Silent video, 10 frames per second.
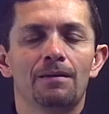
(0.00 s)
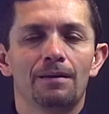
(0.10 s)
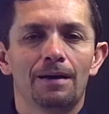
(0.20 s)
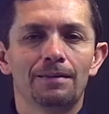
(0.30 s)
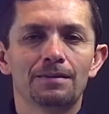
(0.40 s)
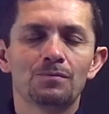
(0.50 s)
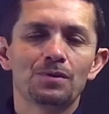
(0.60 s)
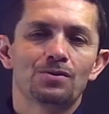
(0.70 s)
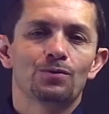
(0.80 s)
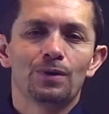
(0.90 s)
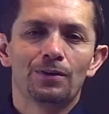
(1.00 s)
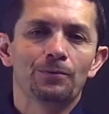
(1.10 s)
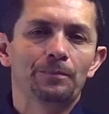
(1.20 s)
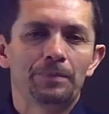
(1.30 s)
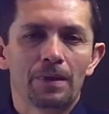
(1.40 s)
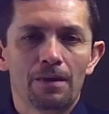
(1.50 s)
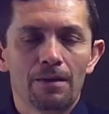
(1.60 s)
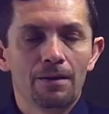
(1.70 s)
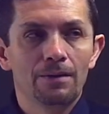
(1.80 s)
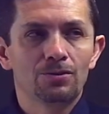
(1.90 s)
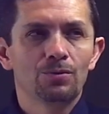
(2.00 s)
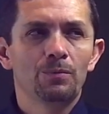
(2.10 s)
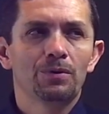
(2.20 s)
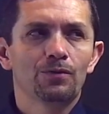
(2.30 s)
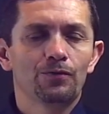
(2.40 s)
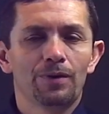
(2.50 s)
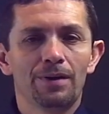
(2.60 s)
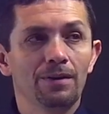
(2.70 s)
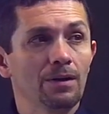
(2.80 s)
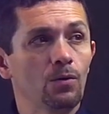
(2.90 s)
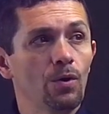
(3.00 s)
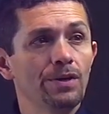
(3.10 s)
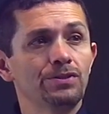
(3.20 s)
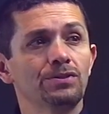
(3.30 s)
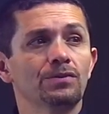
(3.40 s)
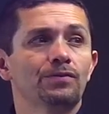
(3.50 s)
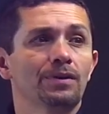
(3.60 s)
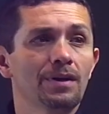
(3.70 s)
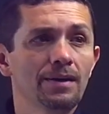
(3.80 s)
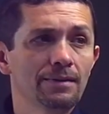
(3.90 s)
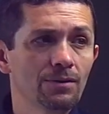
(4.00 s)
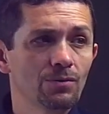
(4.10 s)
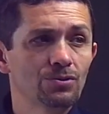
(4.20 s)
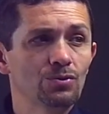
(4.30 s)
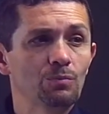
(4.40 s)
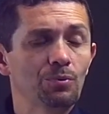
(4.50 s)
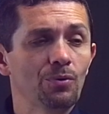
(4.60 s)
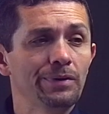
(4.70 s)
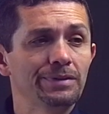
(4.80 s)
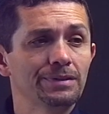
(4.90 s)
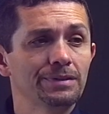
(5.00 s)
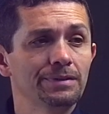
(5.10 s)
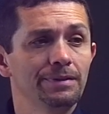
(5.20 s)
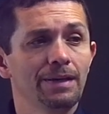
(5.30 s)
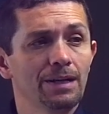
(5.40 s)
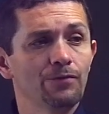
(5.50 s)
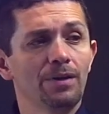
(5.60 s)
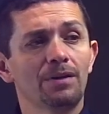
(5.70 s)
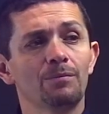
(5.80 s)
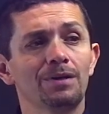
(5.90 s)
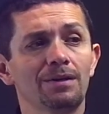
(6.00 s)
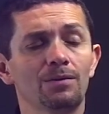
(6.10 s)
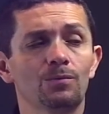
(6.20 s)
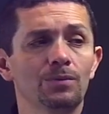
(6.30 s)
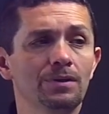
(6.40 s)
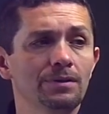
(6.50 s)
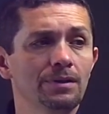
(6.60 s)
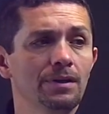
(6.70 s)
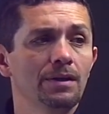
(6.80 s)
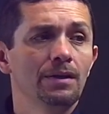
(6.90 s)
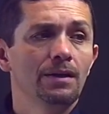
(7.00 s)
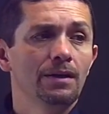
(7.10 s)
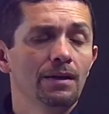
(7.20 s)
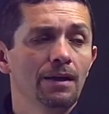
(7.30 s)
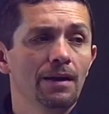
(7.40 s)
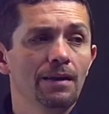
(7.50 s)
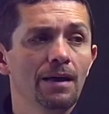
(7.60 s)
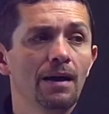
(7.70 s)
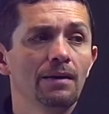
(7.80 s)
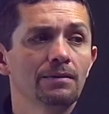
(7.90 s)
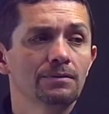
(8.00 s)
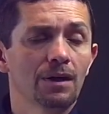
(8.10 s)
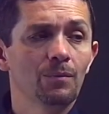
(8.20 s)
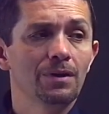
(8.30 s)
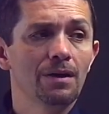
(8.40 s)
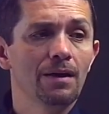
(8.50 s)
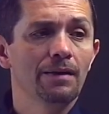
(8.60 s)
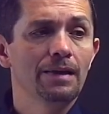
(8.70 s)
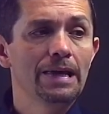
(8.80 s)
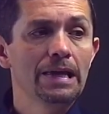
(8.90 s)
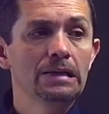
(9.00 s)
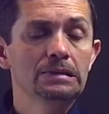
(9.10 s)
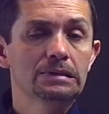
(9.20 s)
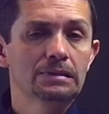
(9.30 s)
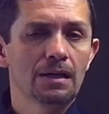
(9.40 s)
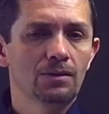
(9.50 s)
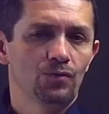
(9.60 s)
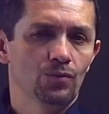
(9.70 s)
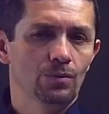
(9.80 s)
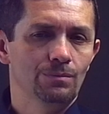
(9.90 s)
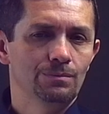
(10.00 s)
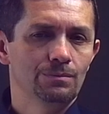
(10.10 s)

Hi, this is Mr. Urrego, and today we're going to find an equation of a line that goes through points -8, -1 and 9, 9 in standard form.